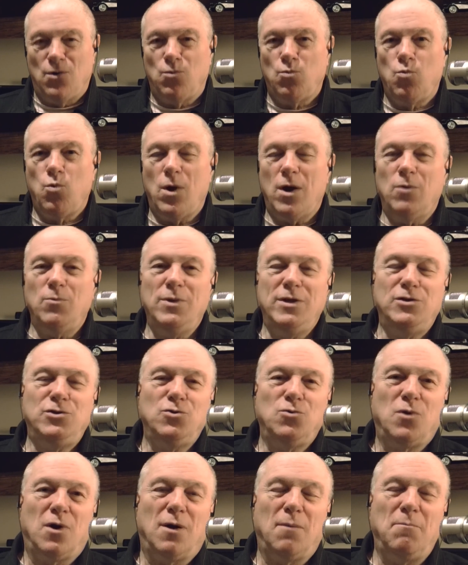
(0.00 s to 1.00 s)
where we
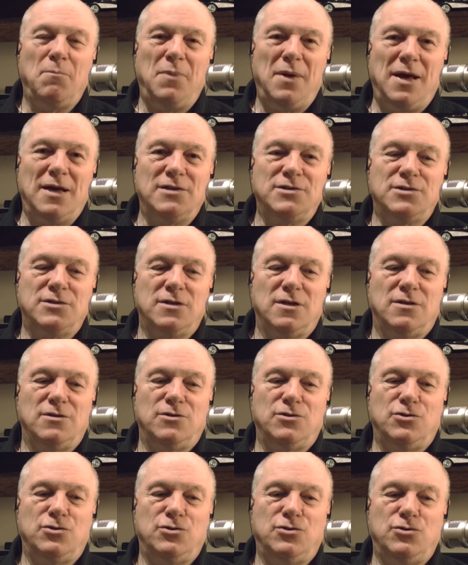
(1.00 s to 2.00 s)
do our best
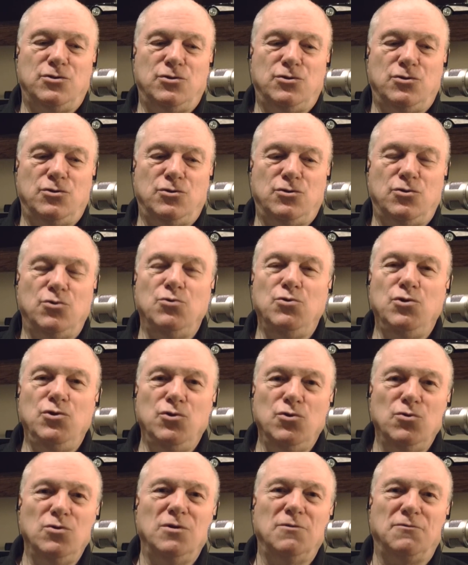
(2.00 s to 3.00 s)
to
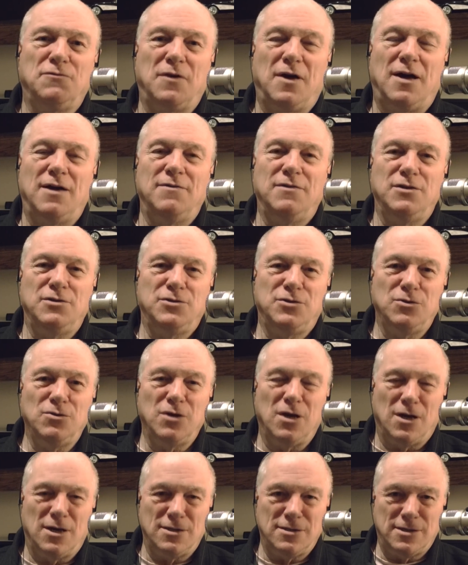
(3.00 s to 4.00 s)
unify these two
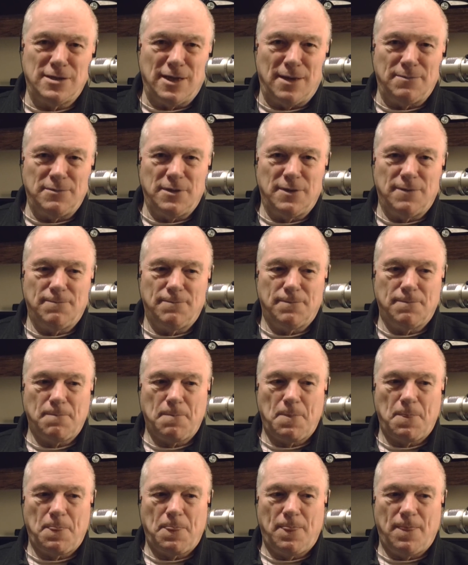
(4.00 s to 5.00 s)
concepts,
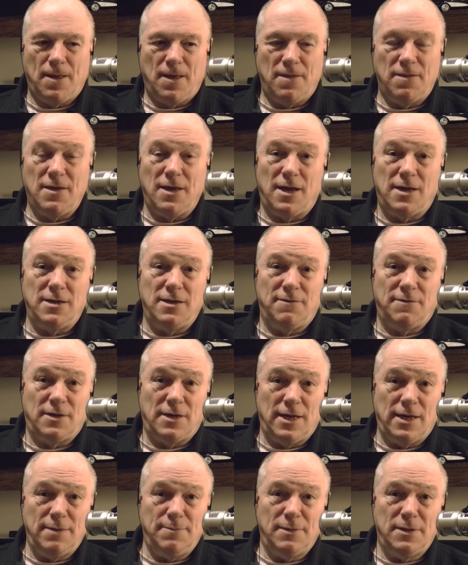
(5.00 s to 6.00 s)
the idea of
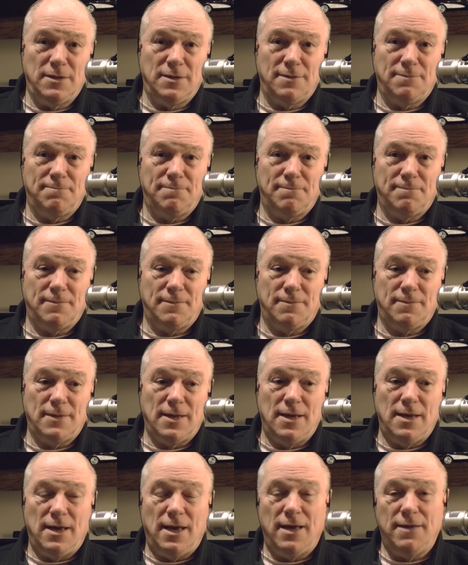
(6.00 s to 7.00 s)
enlightenment
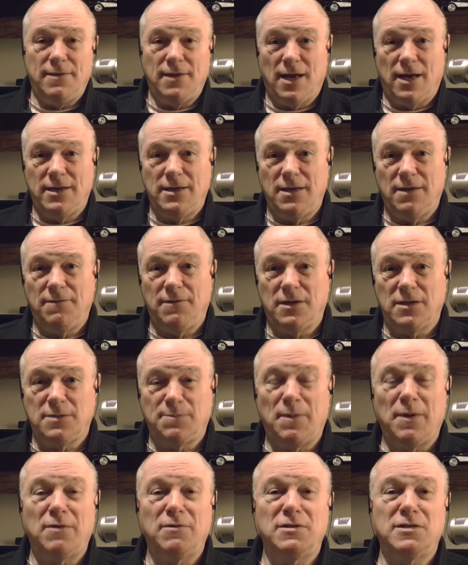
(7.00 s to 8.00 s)
and the idea of
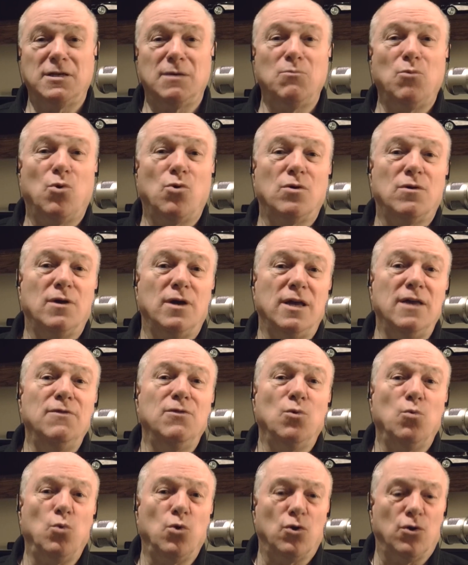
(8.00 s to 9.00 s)
experiencing more
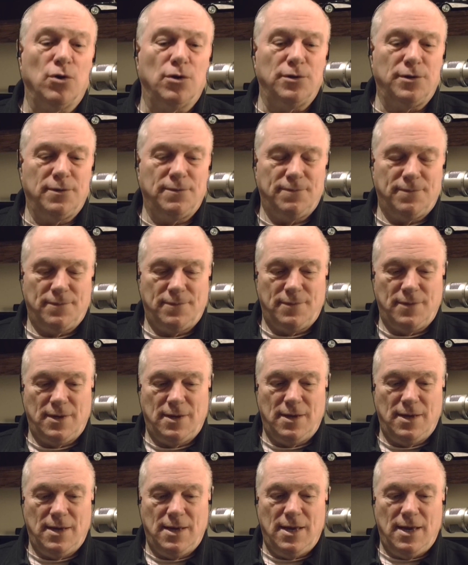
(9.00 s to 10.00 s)
in the world,
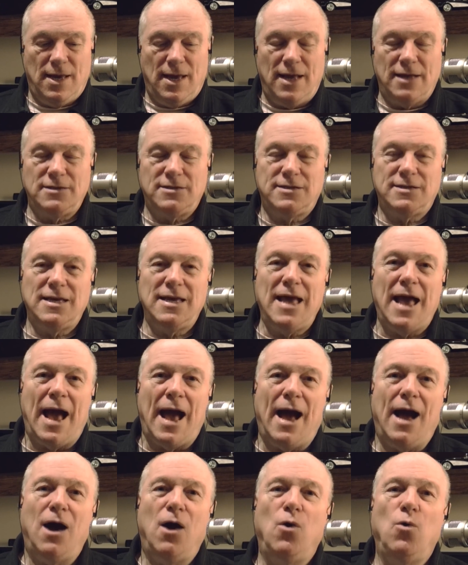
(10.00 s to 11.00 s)
and see
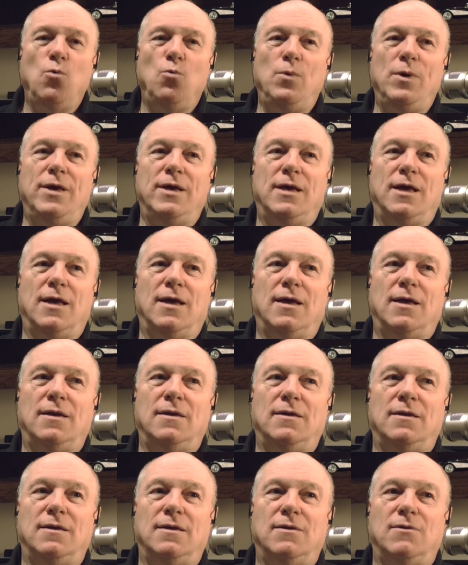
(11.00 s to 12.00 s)
how we
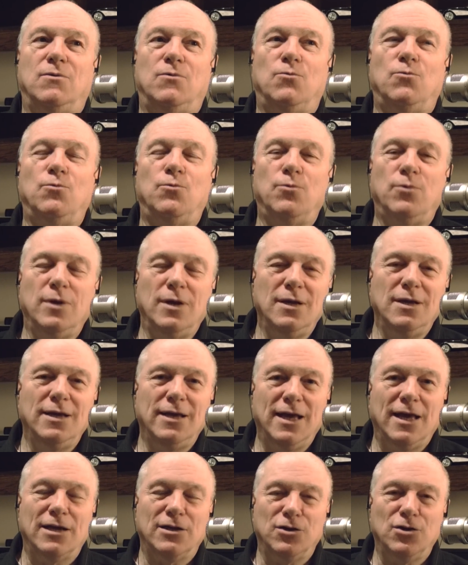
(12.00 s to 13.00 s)
can really
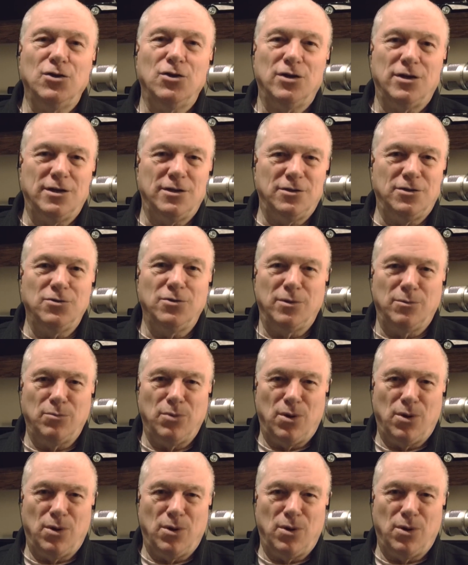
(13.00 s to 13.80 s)
get good at doing